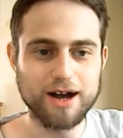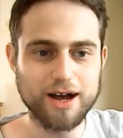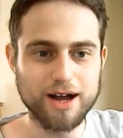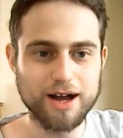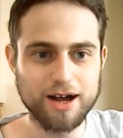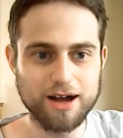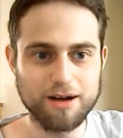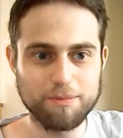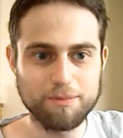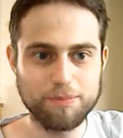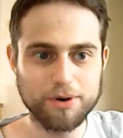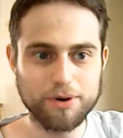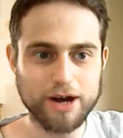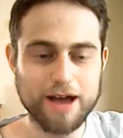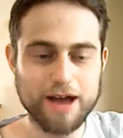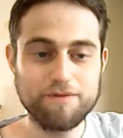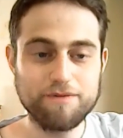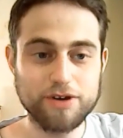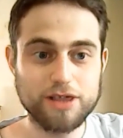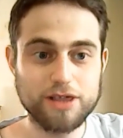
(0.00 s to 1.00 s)
Um,
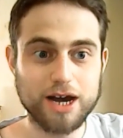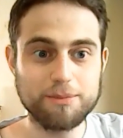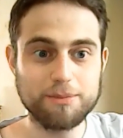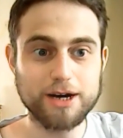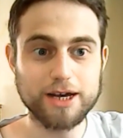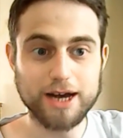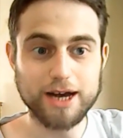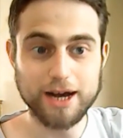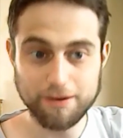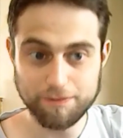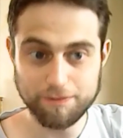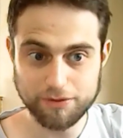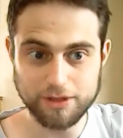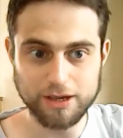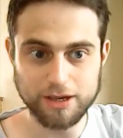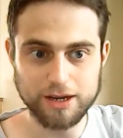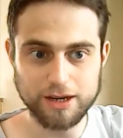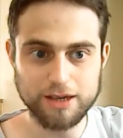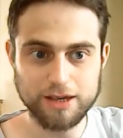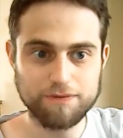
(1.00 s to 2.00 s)
but every time I have
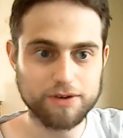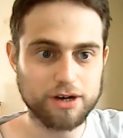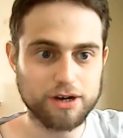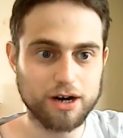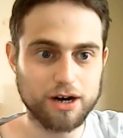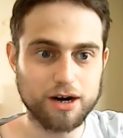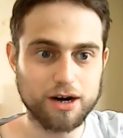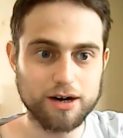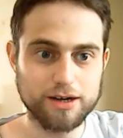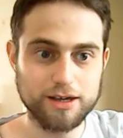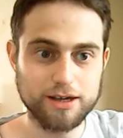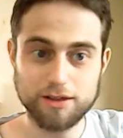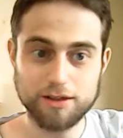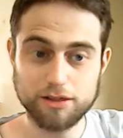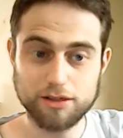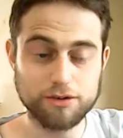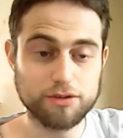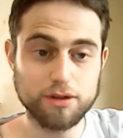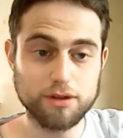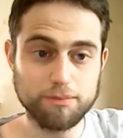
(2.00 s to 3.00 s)
seen Ethan Carter,
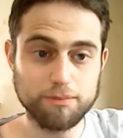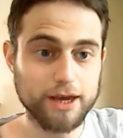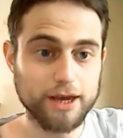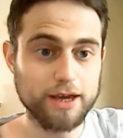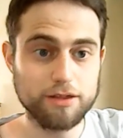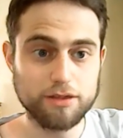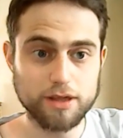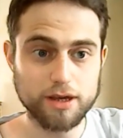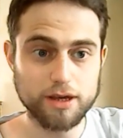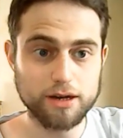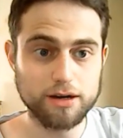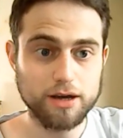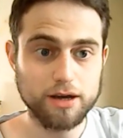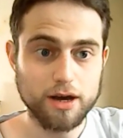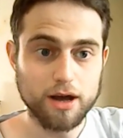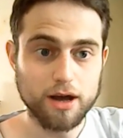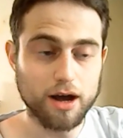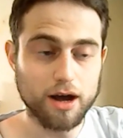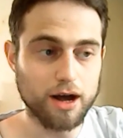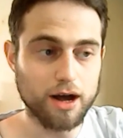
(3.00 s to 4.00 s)
he's looked amazing.
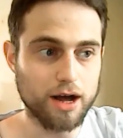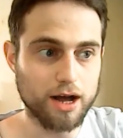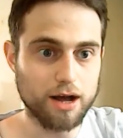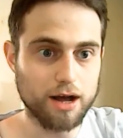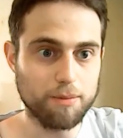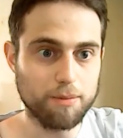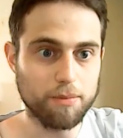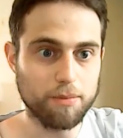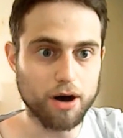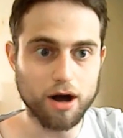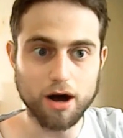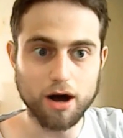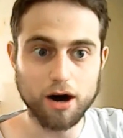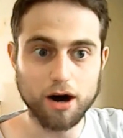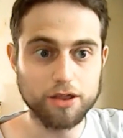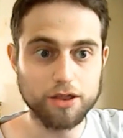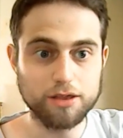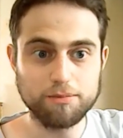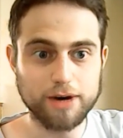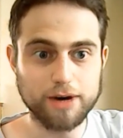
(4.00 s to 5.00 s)
Um,
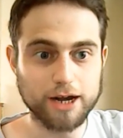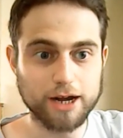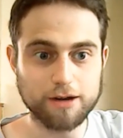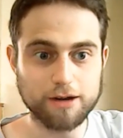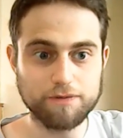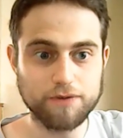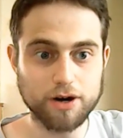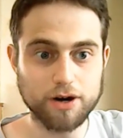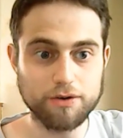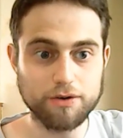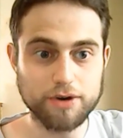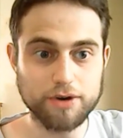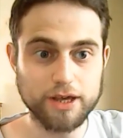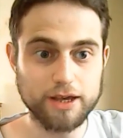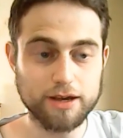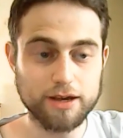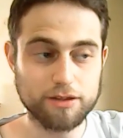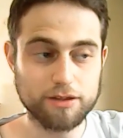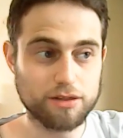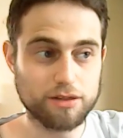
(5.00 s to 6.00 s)
on the microphone,
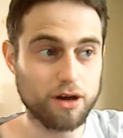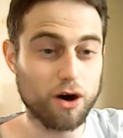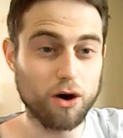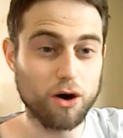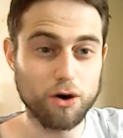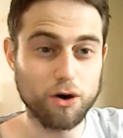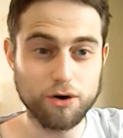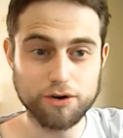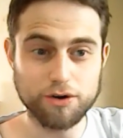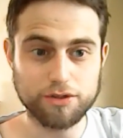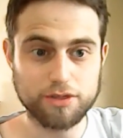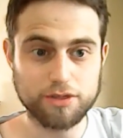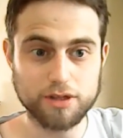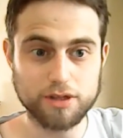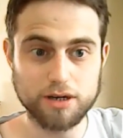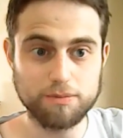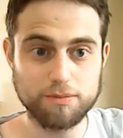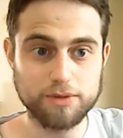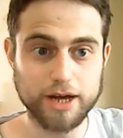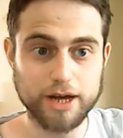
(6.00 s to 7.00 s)
he is
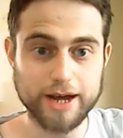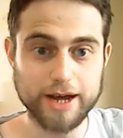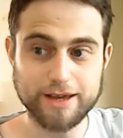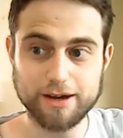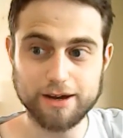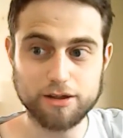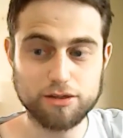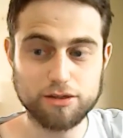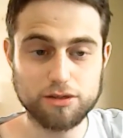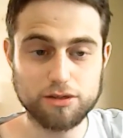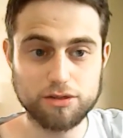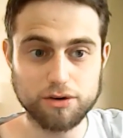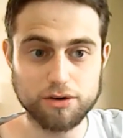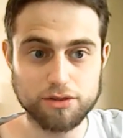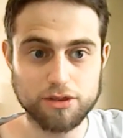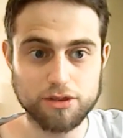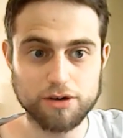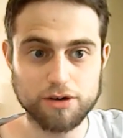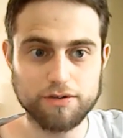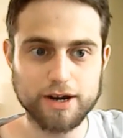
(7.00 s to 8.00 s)
awesome. Like
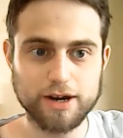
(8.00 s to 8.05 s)
such a